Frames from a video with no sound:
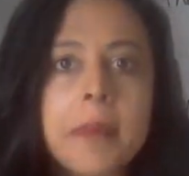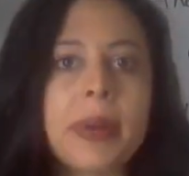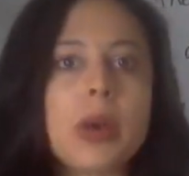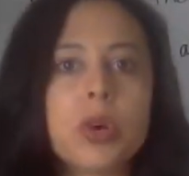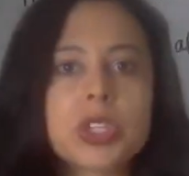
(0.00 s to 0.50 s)

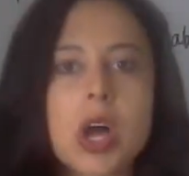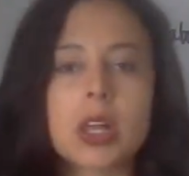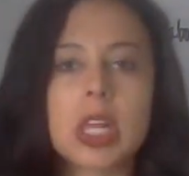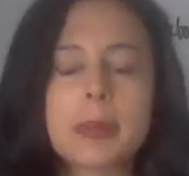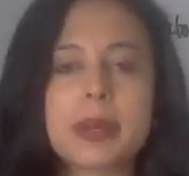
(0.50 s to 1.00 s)
but I will talk
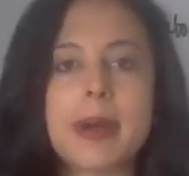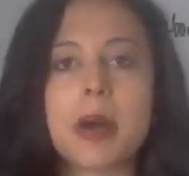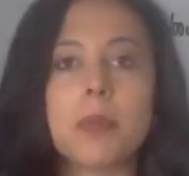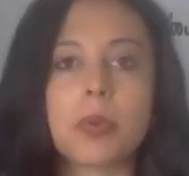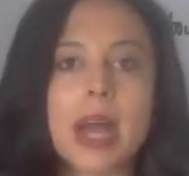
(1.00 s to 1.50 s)
a little bit
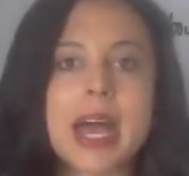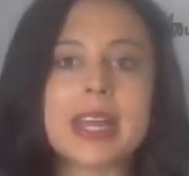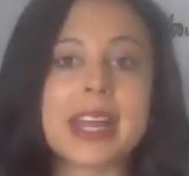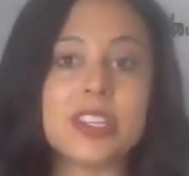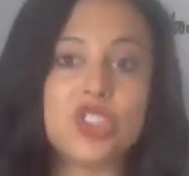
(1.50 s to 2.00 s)
about
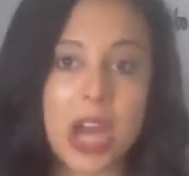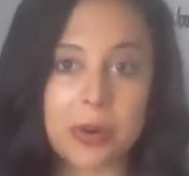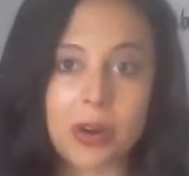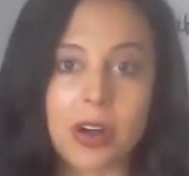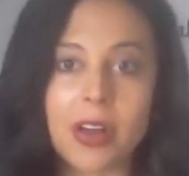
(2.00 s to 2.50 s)
bread in
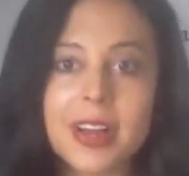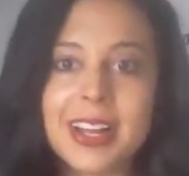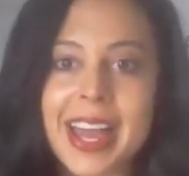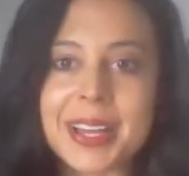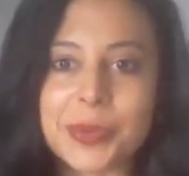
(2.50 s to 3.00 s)
general
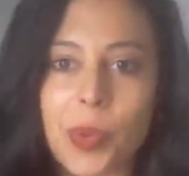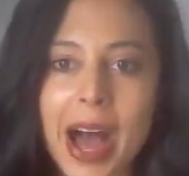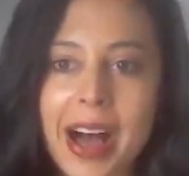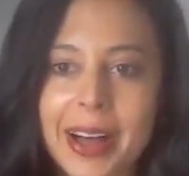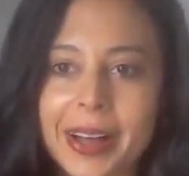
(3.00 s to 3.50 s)
as
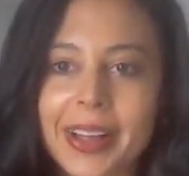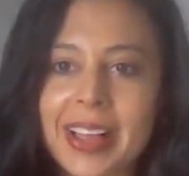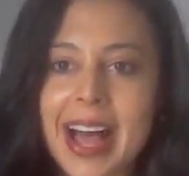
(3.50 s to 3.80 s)
well.